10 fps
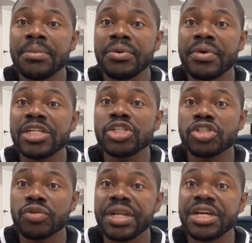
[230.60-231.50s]

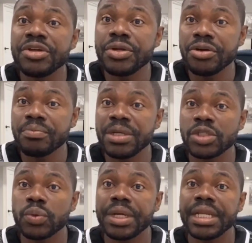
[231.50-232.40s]
registering a union
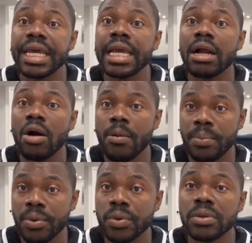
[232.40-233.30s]
between a
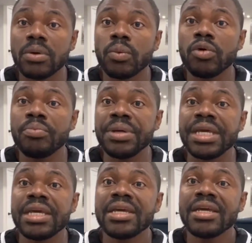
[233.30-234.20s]
couple will
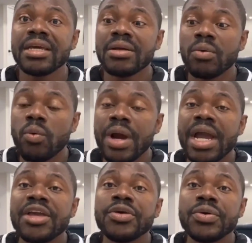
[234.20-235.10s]
be
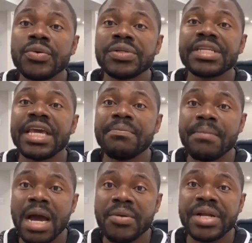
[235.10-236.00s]
where you use
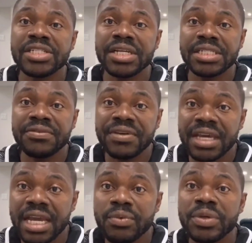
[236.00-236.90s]
a marriage
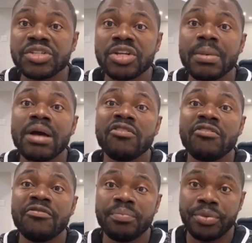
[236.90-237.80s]
certificate with some
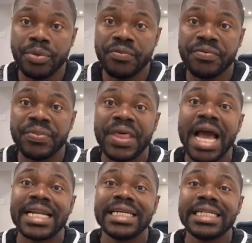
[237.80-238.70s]
kind of proof
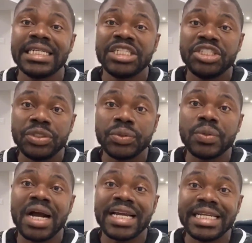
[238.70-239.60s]
that
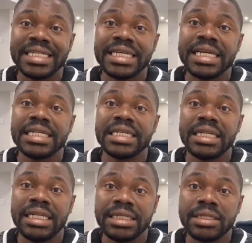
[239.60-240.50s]
you are indeed
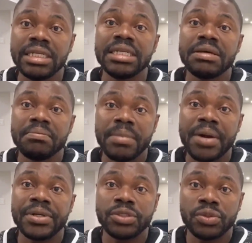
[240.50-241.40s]
legally
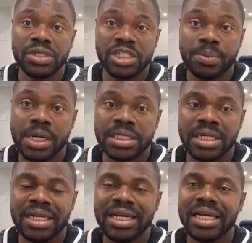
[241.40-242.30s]
married to such person.